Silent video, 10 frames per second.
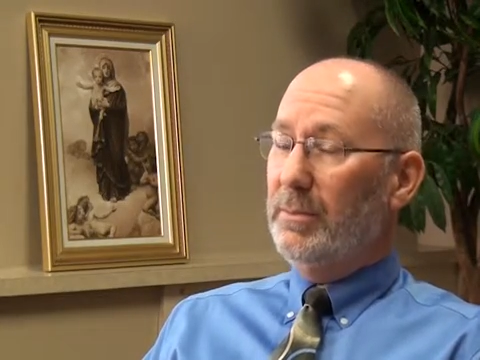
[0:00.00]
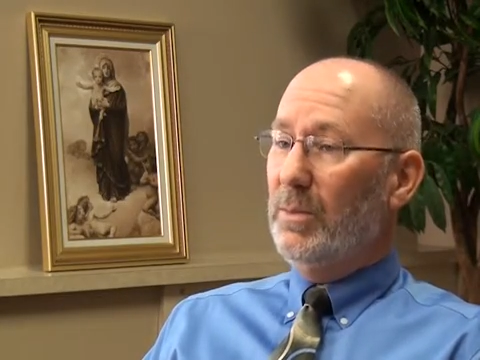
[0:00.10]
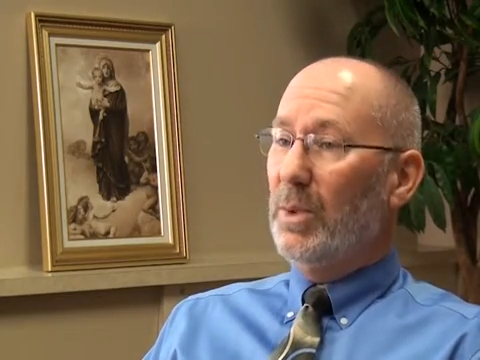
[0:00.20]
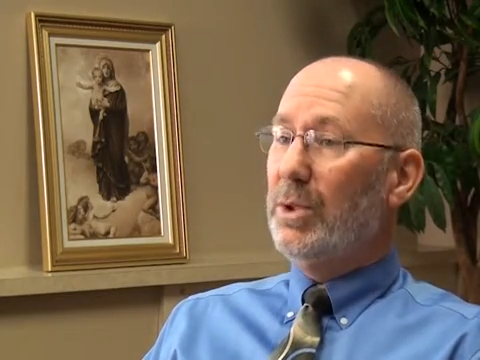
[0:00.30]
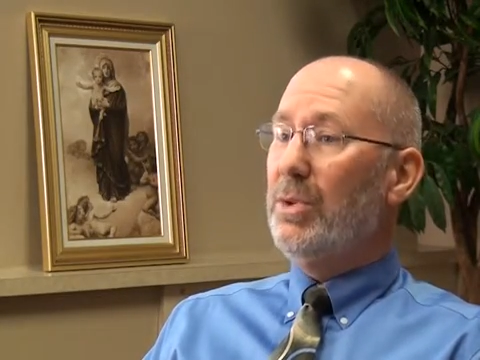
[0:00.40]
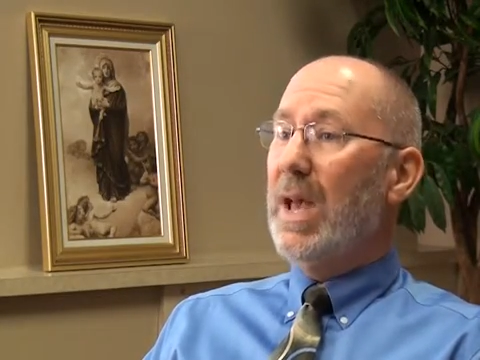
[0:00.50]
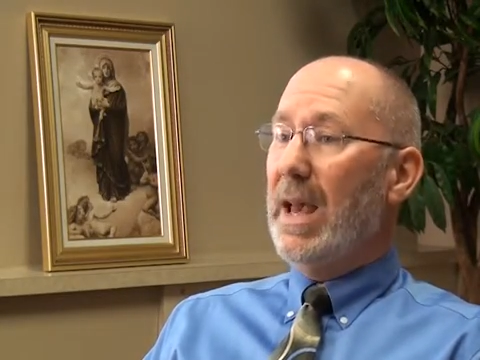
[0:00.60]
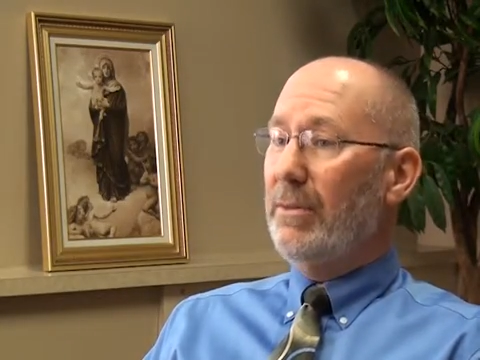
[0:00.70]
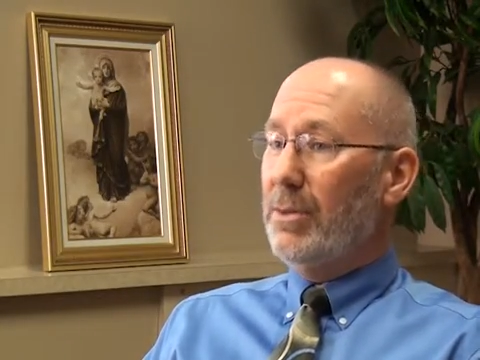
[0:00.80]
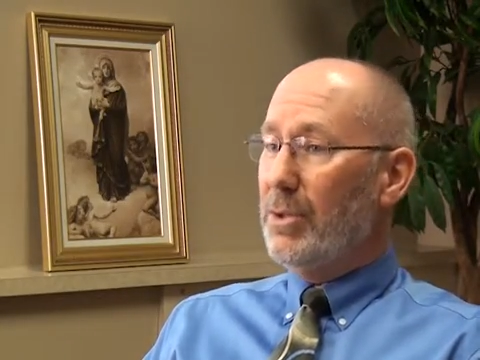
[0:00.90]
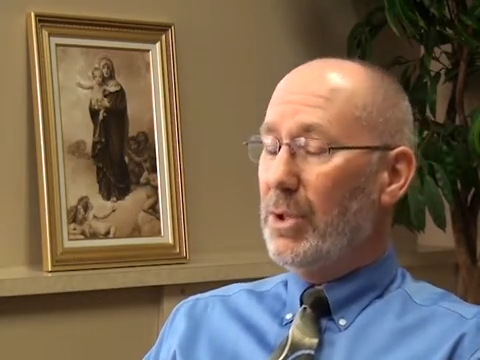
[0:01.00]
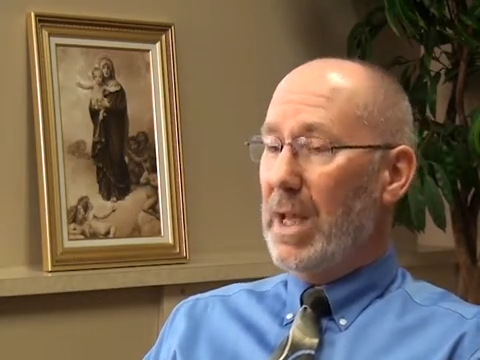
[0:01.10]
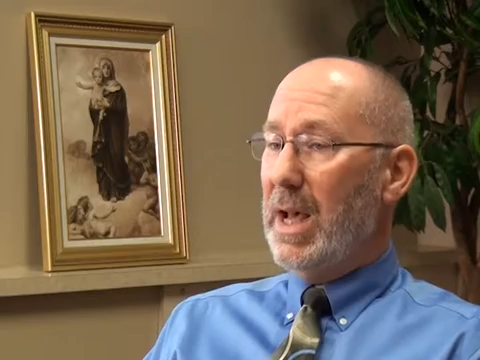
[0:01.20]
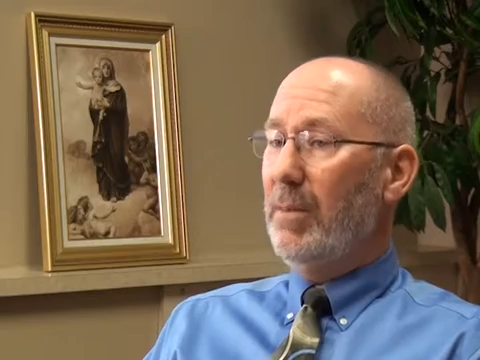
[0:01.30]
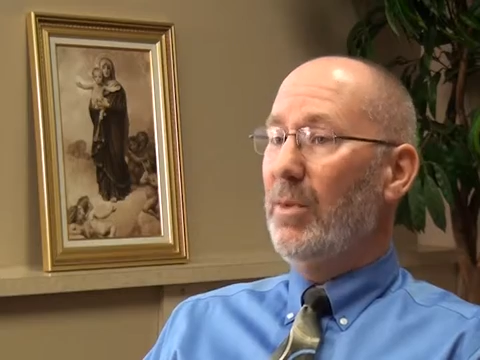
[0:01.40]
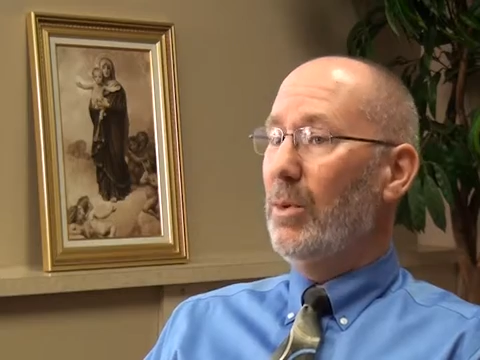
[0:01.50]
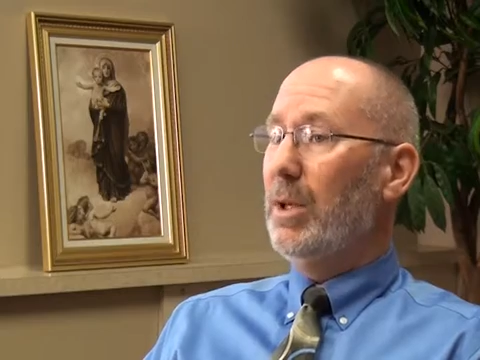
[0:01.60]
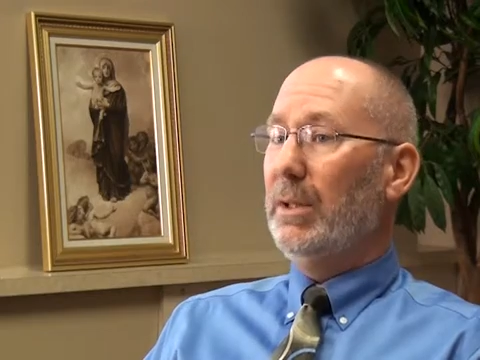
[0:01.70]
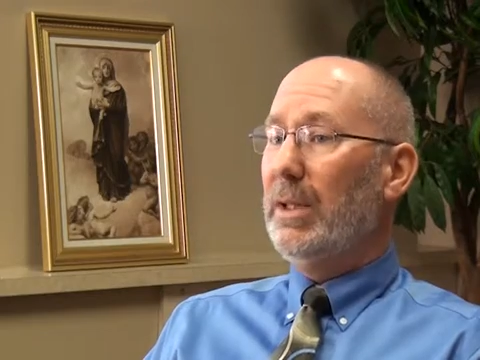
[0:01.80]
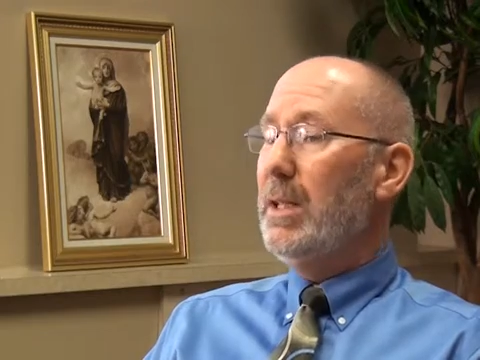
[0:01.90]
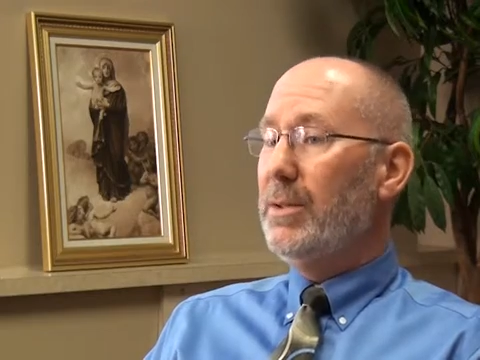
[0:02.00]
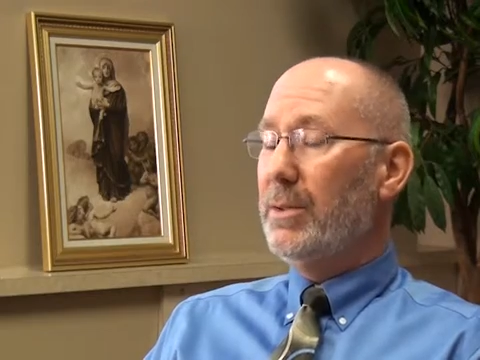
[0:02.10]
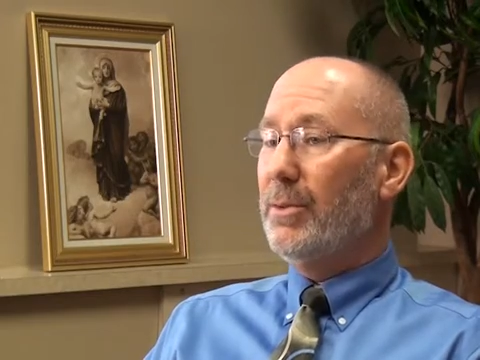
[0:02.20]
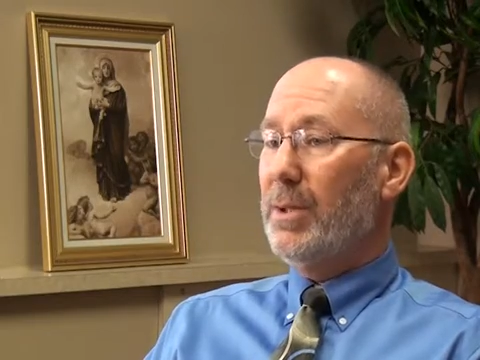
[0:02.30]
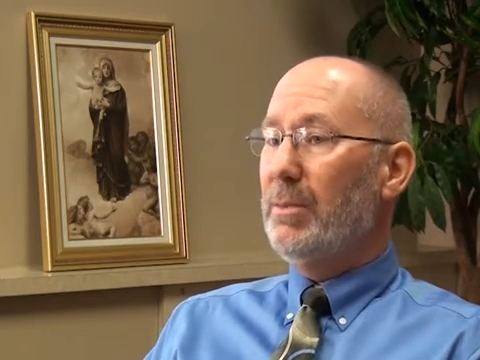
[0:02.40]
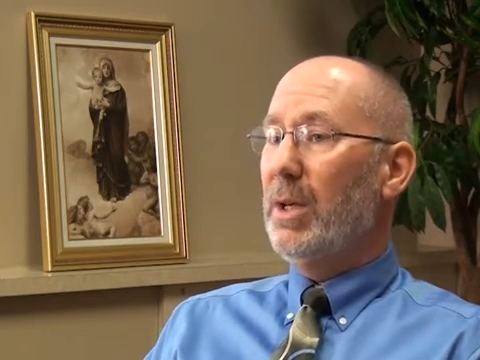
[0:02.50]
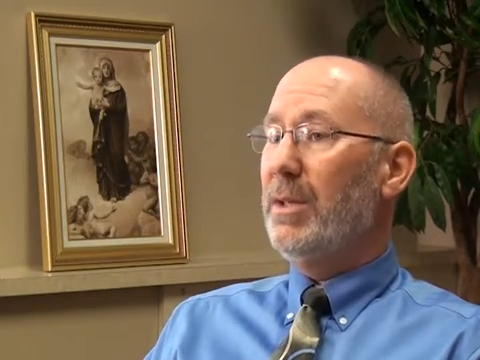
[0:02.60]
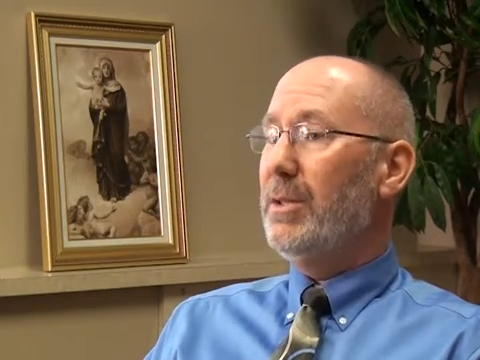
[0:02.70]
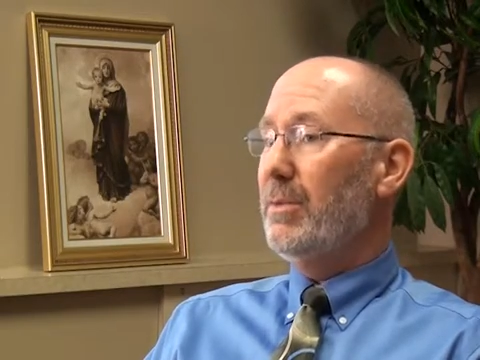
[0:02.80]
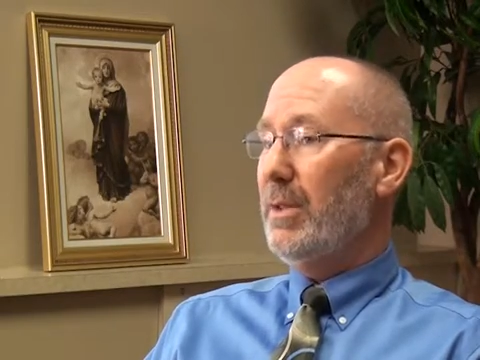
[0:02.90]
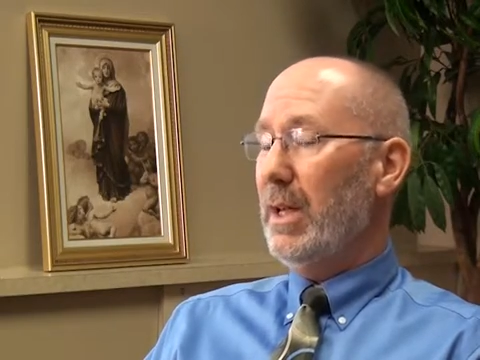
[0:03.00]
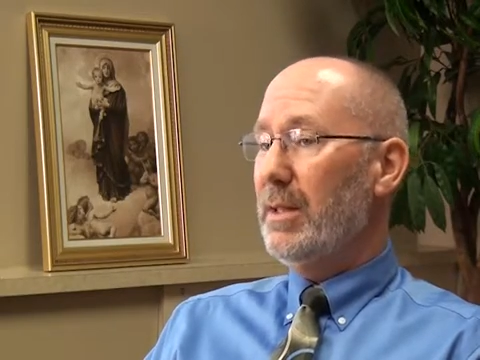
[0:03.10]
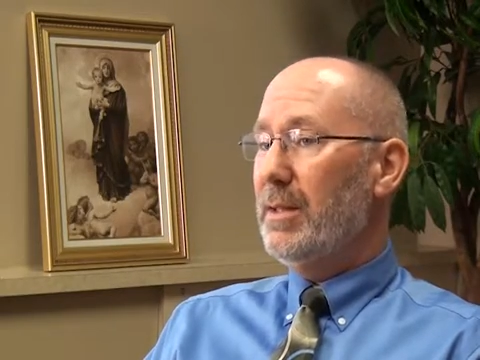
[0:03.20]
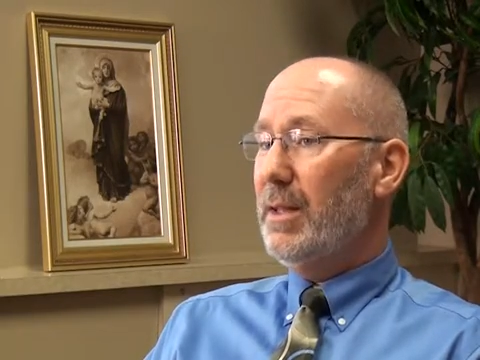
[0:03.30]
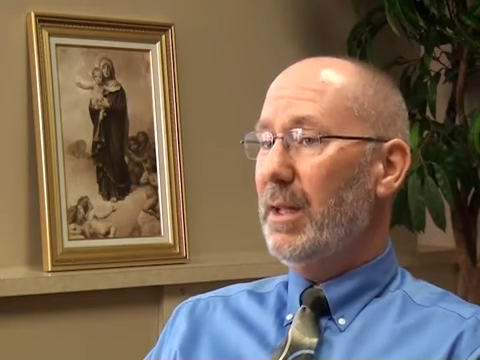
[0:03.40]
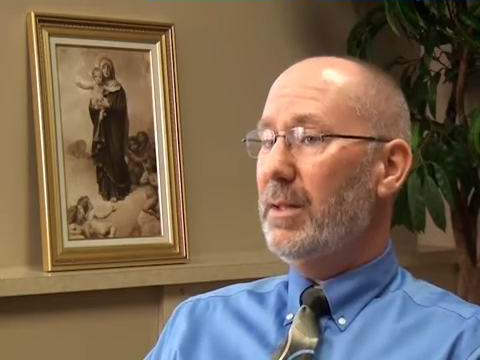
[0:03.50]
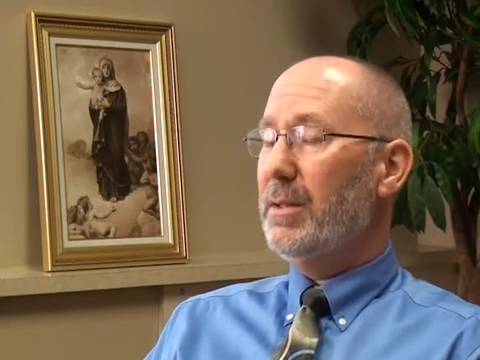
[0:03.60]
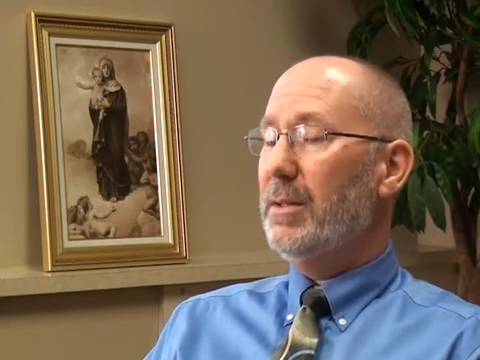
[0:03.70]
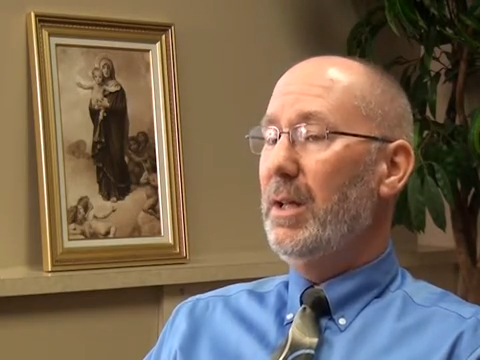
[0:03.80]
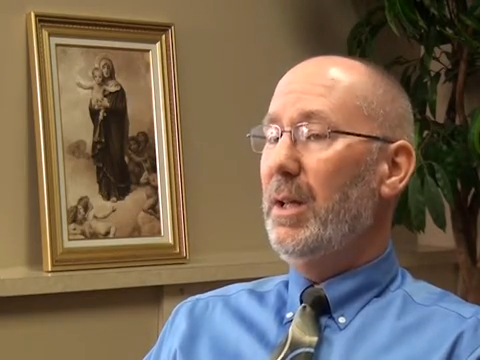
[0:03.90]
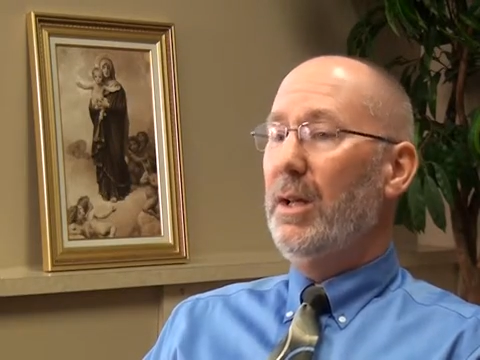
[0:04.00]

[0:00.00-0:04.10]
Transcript: which you have to stop for at least 3 months, if not 6,